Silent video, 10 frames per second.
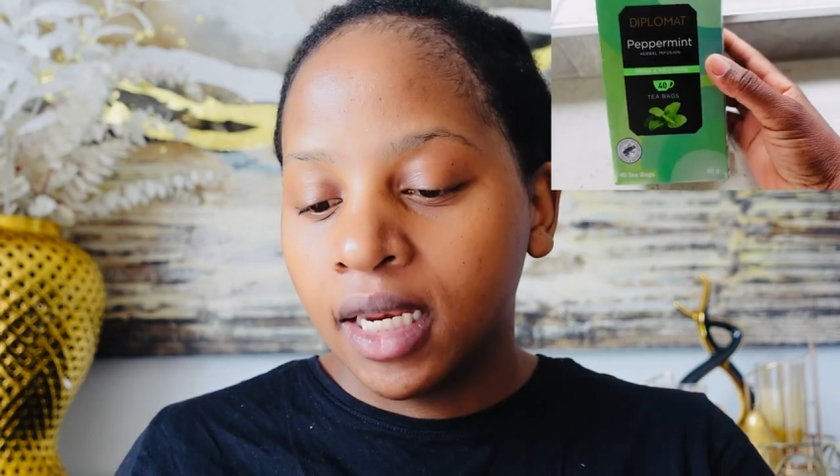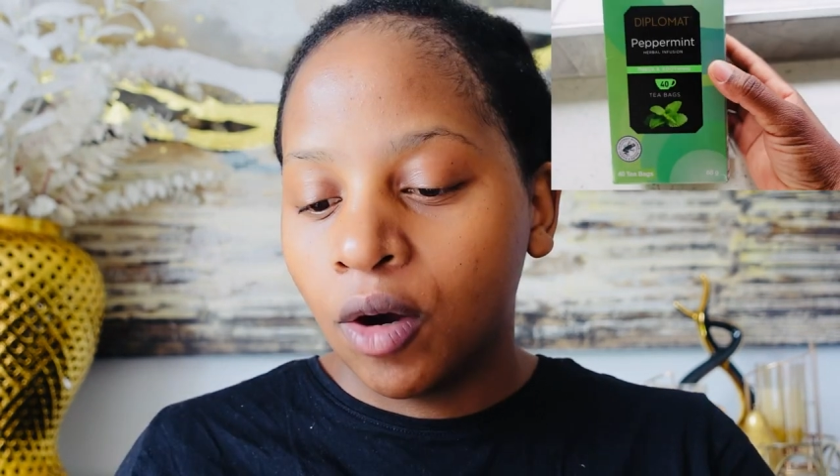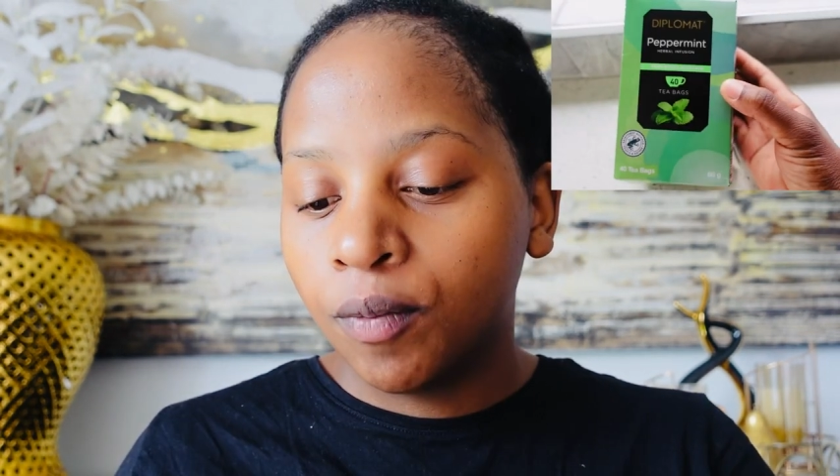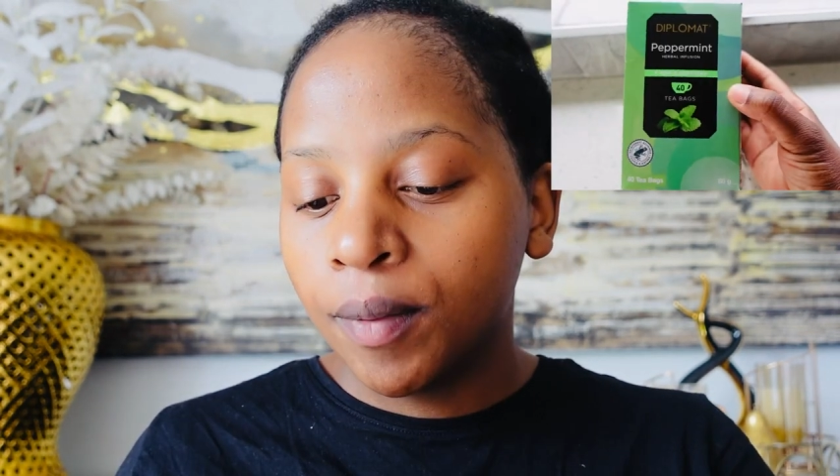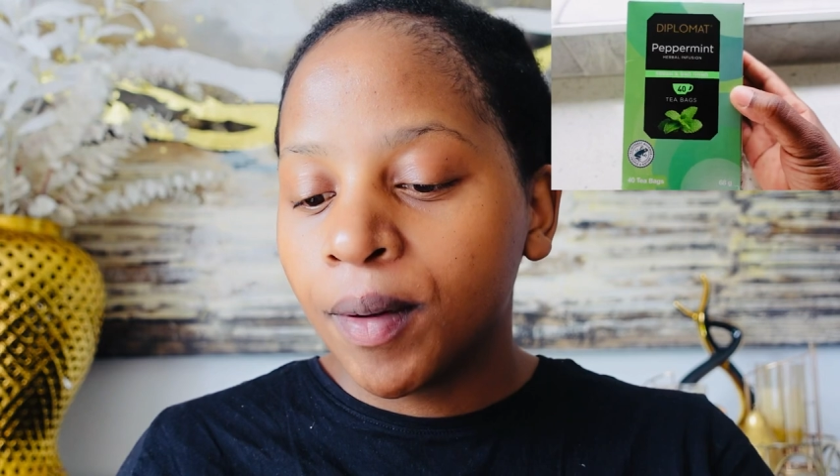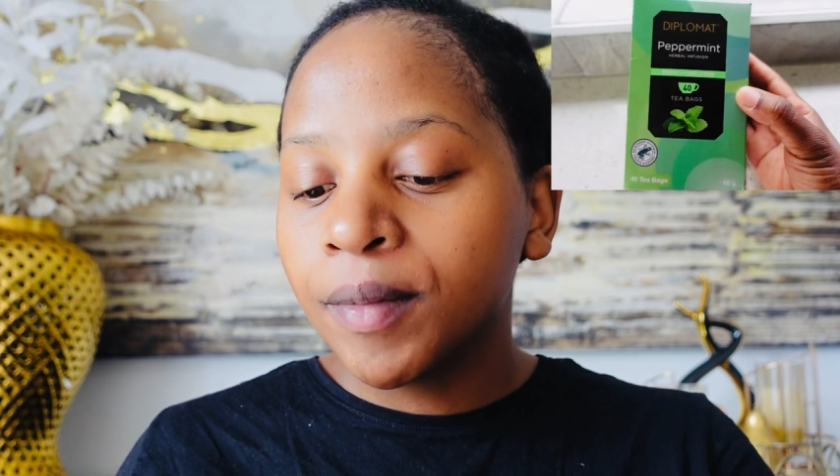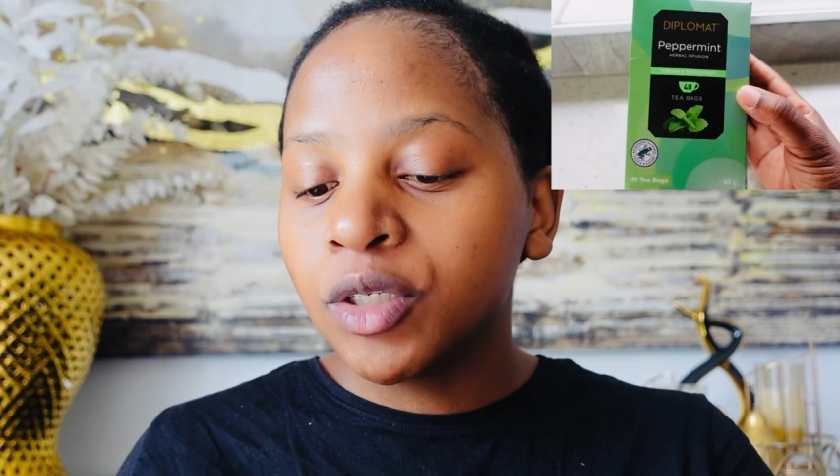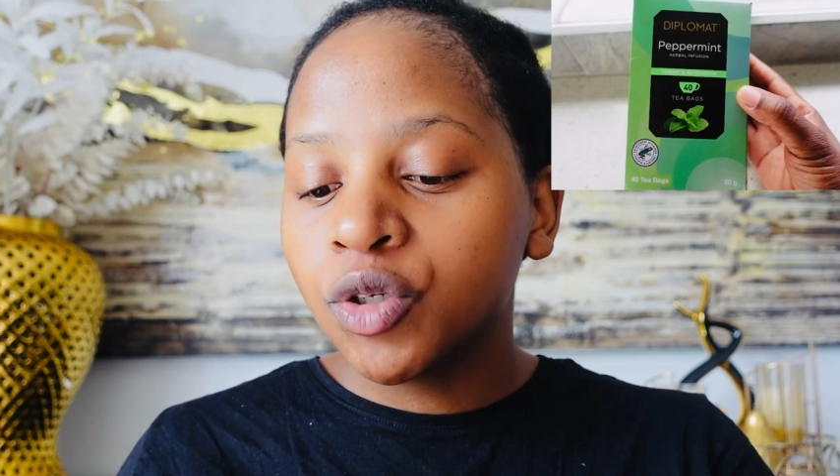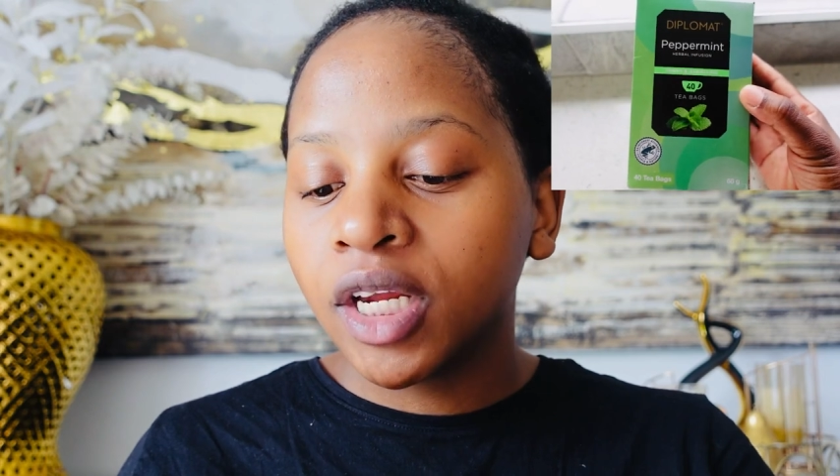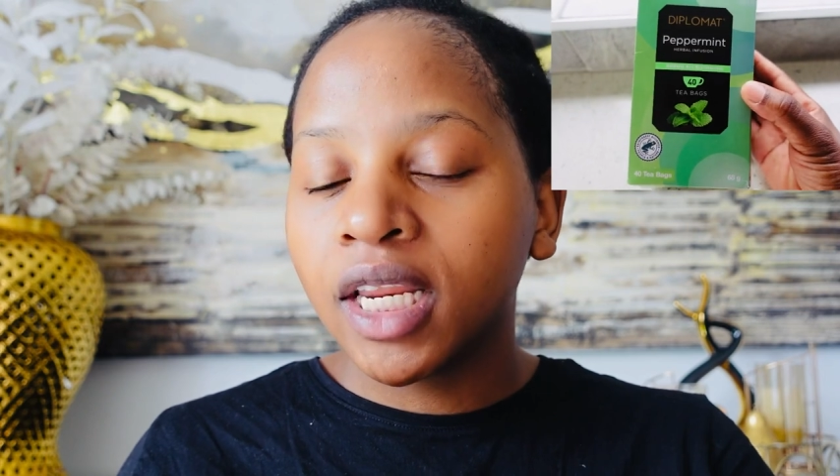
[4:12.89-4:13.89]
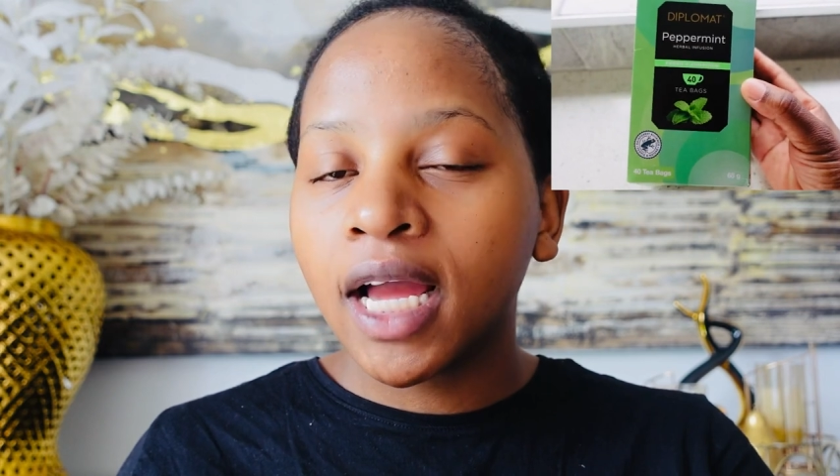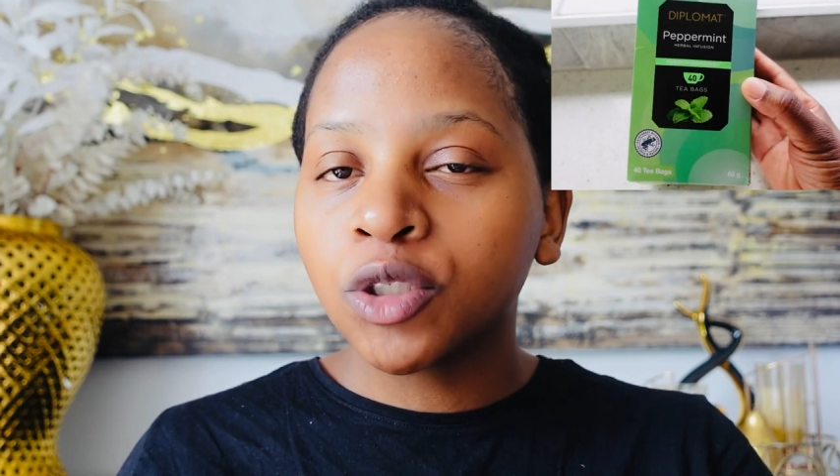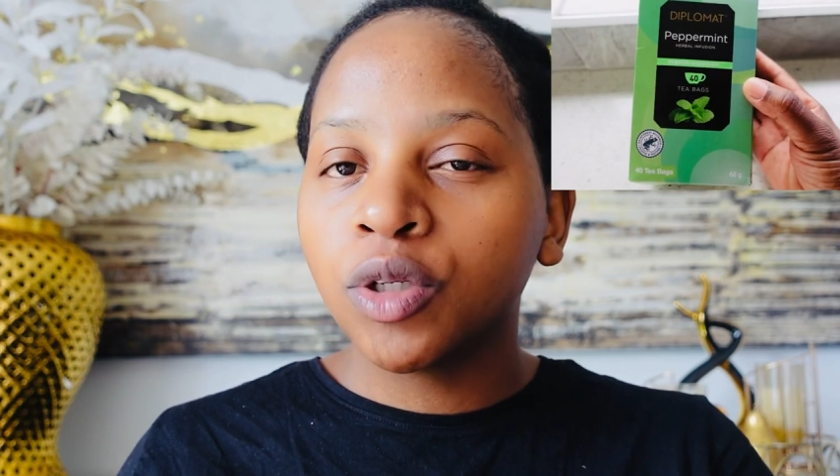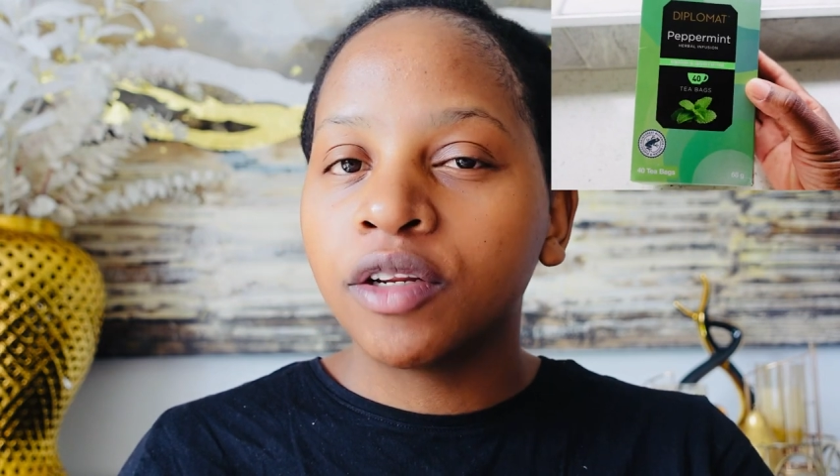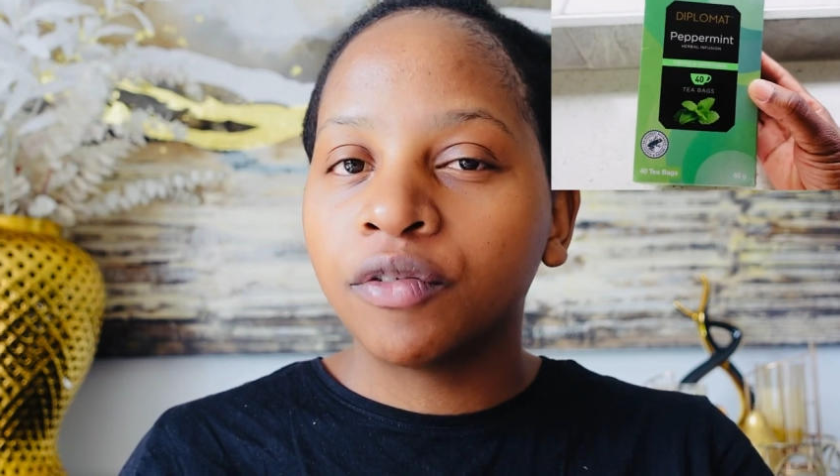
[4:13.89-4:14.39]
Now, peppermint, you can
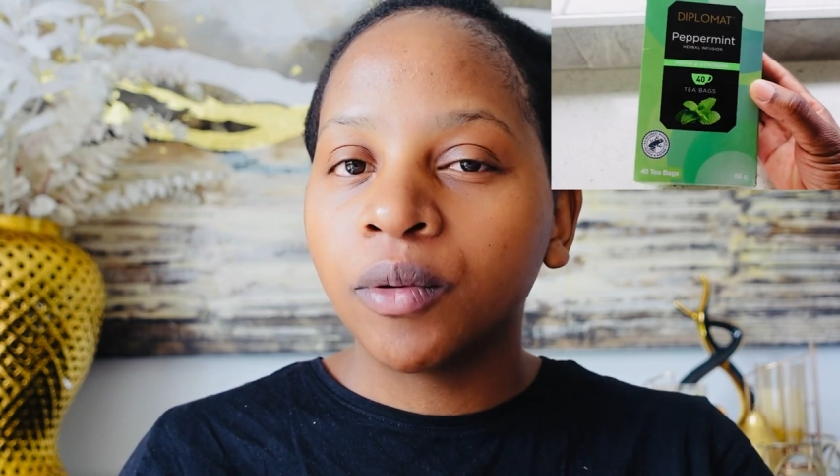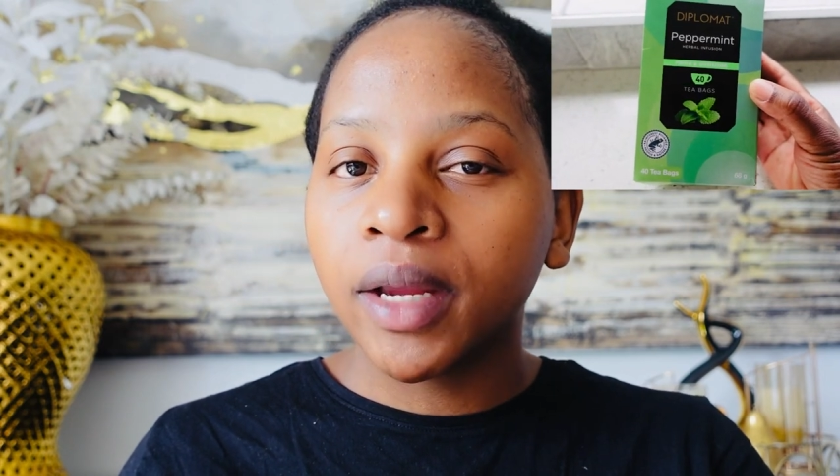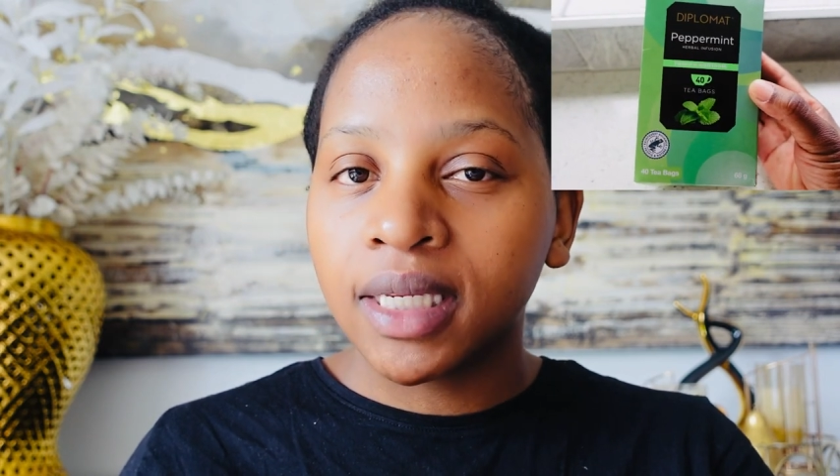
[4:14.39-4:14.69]
actually feel